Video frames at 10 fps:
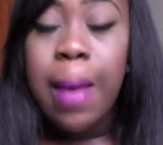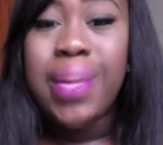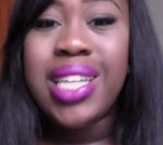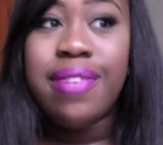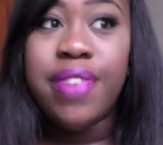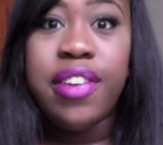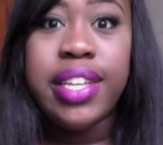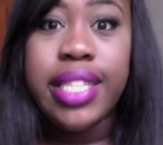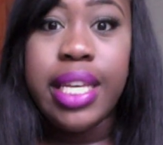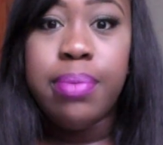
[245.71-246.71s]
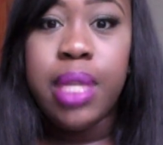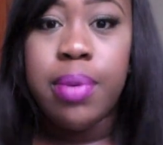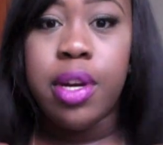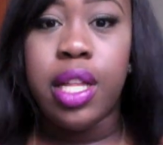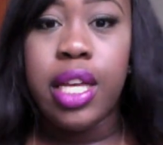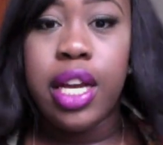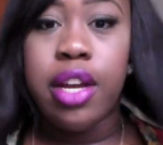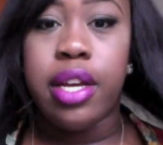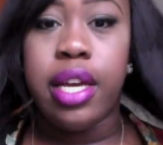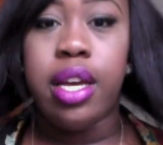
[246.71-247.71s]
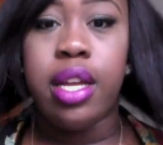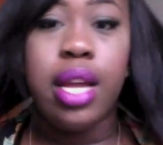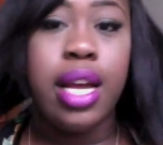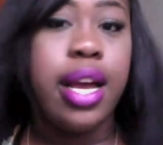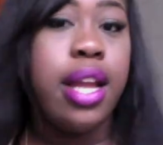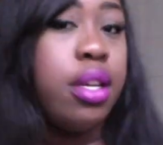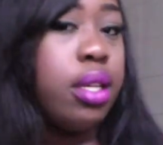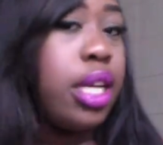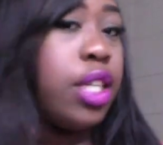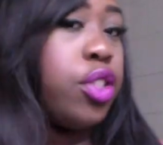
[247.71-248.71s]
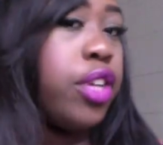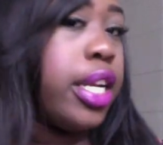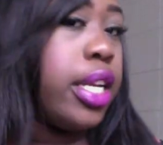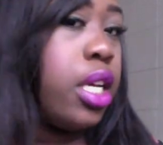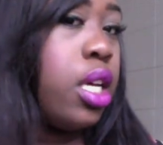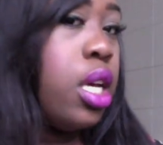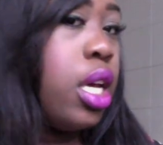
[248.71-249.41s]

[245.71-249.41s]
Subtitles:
But it's a very deep, curly hair, and I straightened it.